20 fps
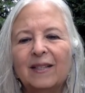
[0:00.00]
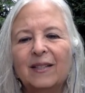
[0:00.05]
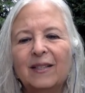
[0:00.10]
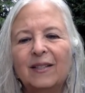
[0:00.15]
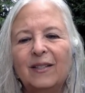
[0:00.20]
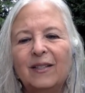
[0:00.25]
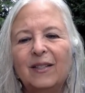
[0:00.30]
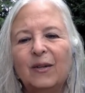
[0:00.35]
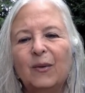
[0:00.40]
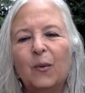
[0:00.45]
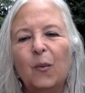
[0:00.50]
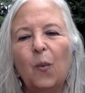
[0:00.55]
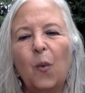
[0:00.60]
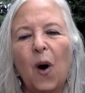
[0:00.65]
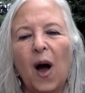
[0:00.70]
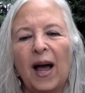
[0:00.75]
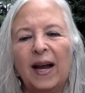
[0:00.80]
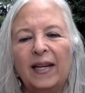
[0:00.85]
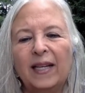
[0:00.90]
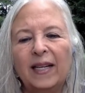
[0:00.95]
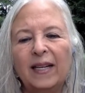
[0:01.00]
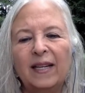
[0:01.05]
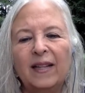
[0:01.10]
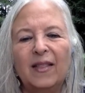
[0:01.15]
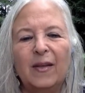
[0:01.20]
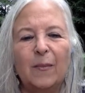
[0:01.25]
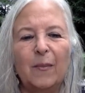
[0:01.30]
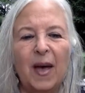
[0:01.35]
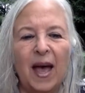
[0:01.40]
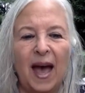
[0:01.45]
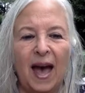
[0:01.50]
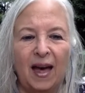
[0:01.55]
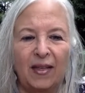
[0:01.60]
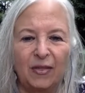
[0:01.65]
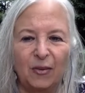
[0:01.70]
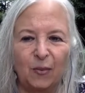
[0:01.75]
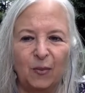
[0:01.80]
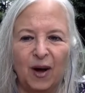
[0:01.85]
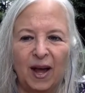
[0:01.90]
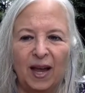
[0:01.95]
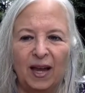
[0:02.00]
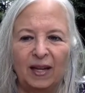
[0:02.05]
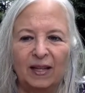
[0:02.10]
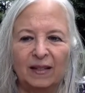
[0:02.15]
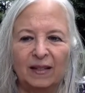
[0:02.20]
to widen the pathway